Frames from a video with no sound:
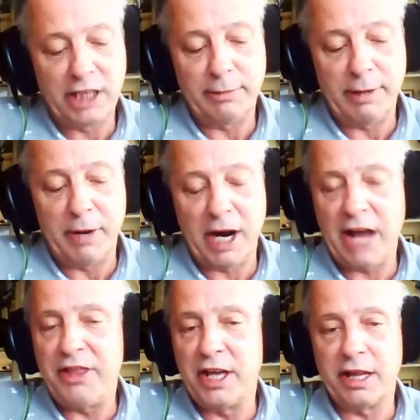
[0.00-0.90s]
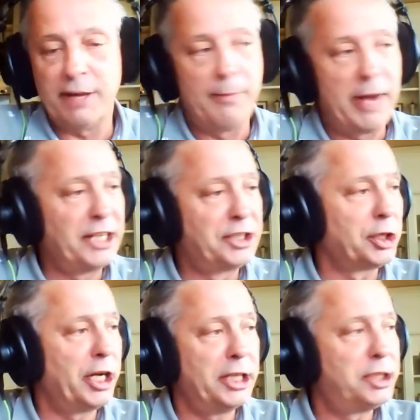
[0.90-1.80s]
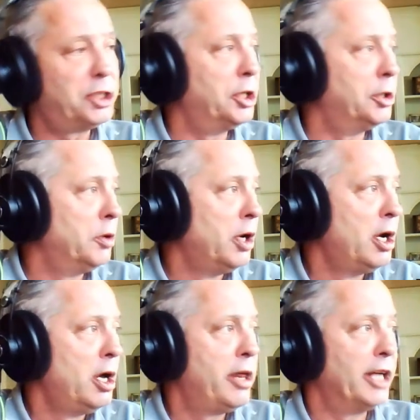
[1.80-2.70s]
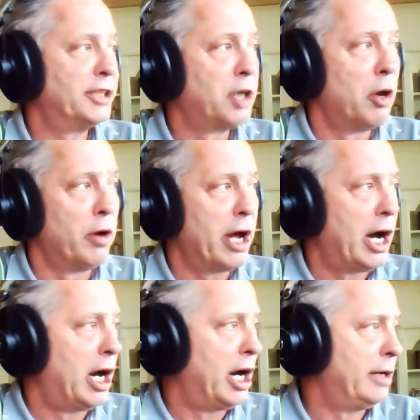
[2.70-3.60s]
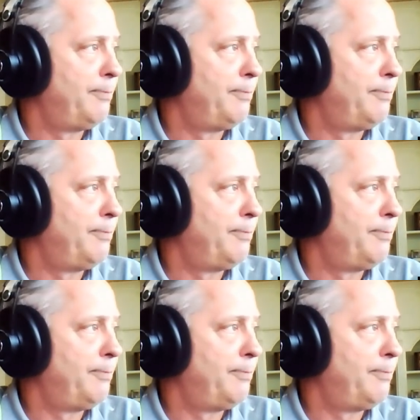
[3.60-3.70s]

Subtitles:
to me, but I think the major issue that's going on